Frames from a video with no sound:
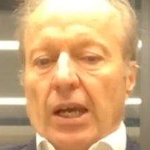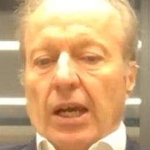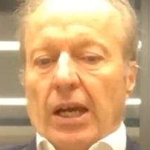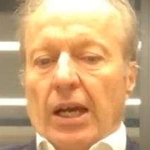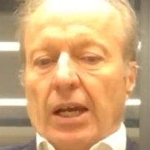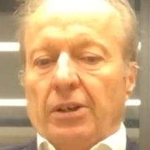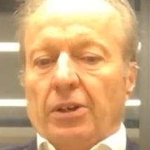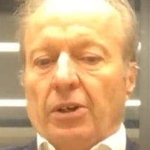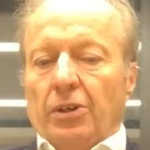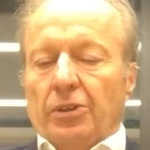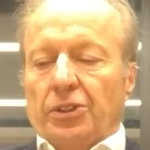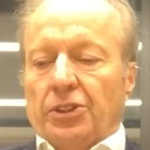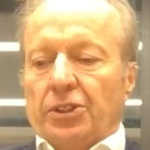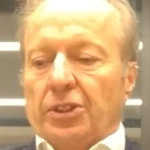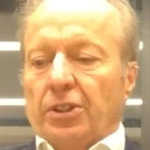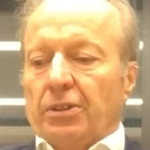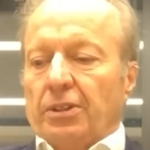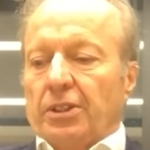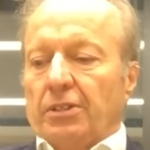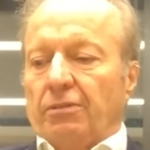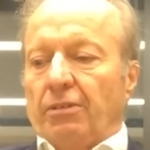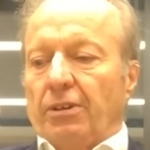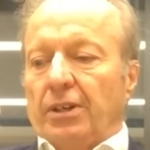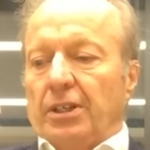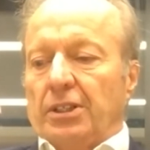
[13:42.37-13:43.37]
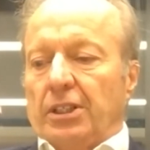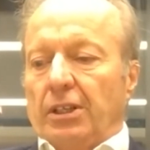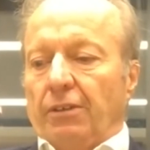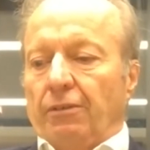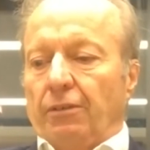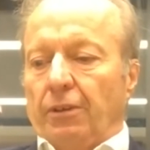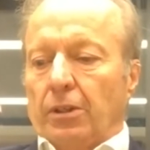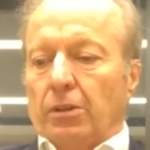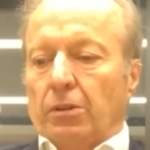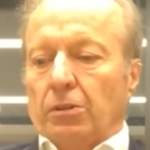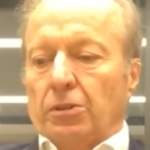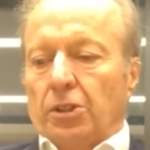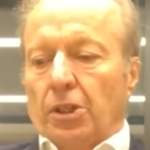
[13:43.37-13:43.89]
and also this very
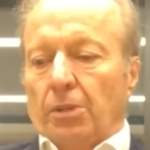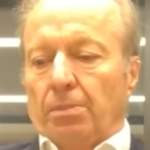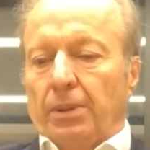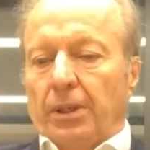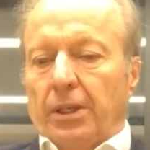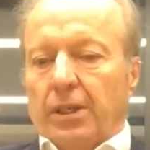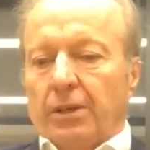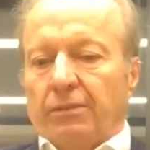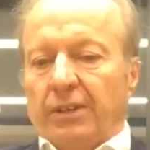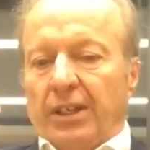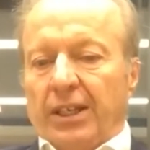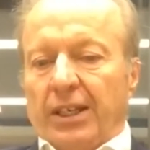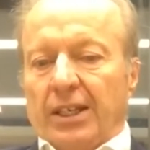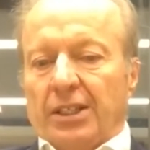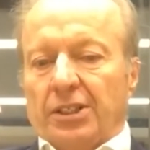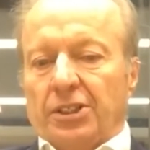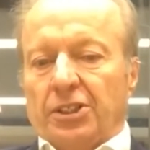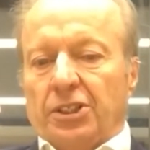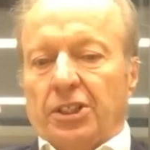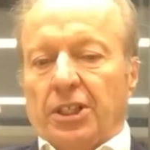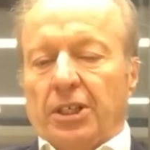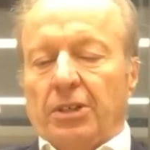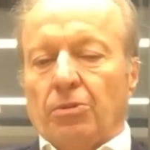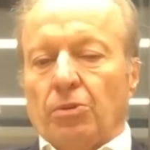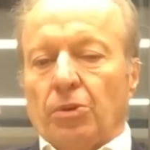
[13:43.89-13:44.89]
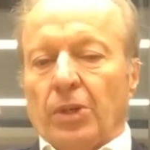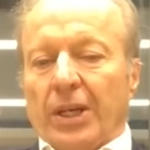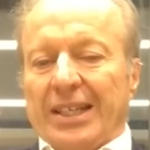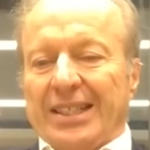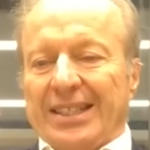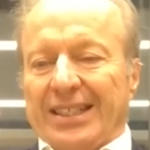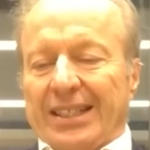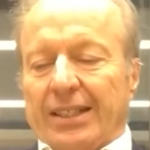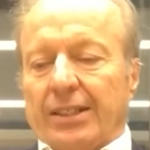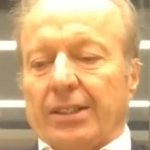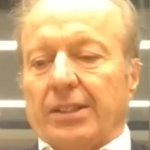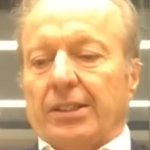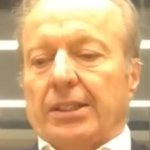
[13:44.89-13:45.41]
difficult topic of ESG
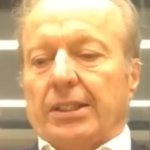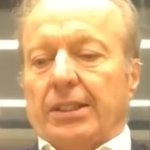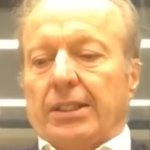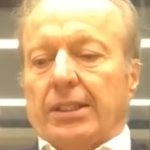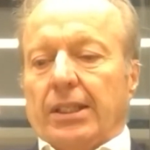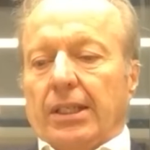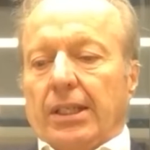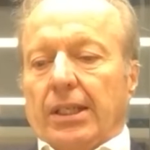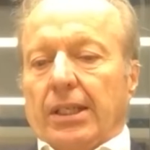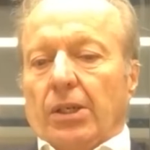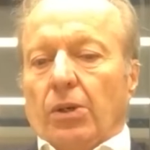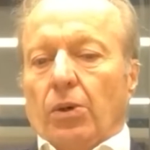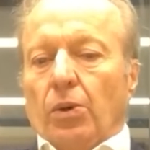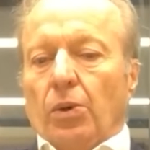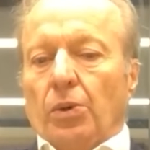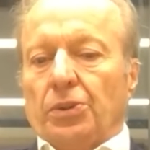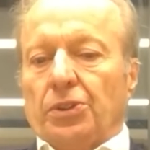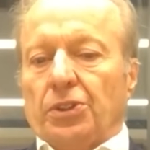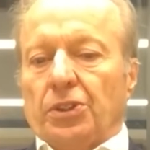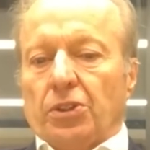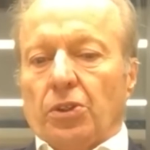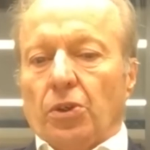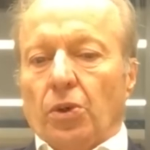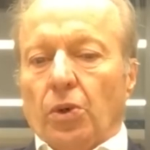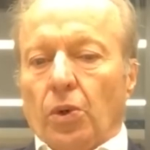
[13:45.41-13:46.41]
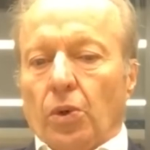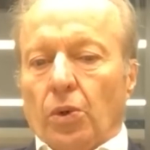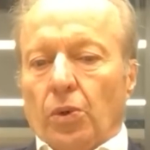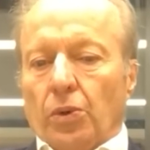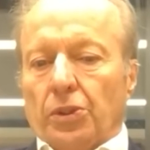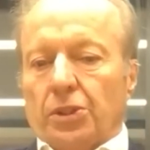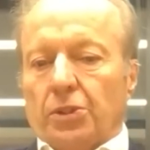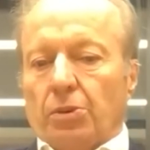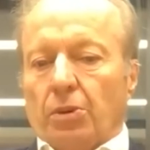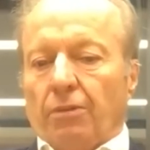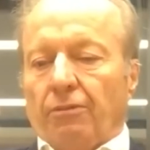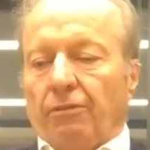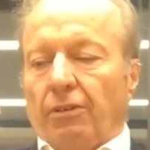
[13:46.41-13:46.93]
ratings or
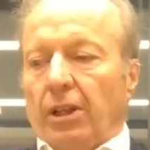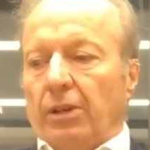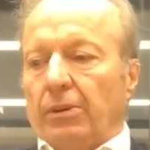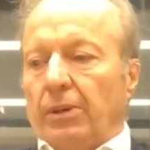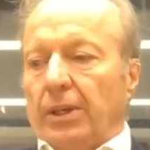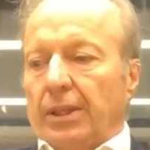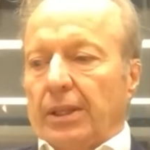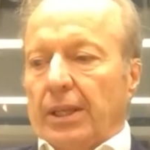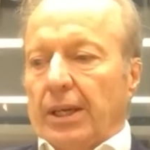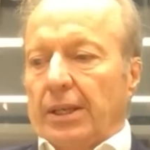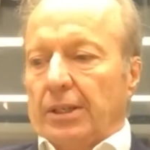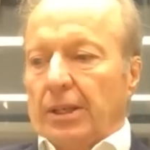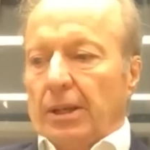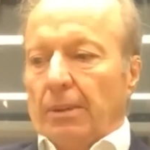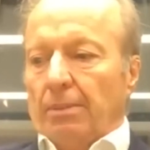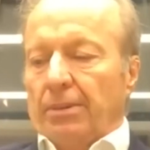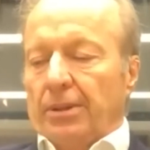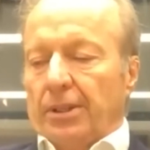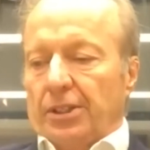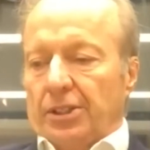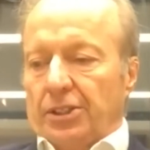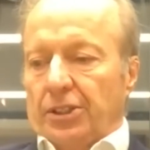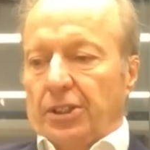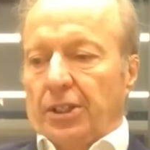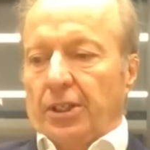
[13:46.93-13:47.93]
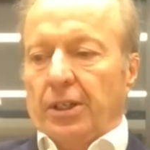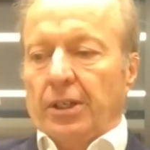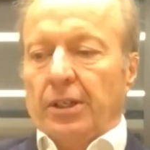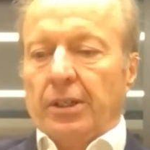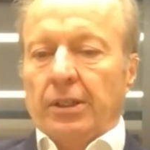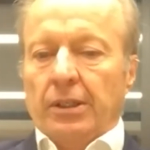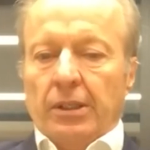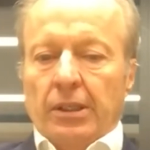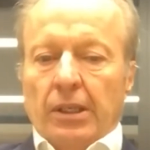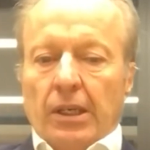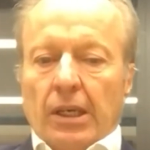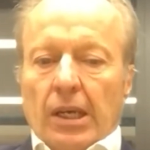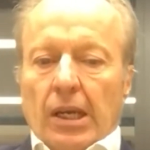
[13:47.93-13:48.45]
scores. We're following that up this year.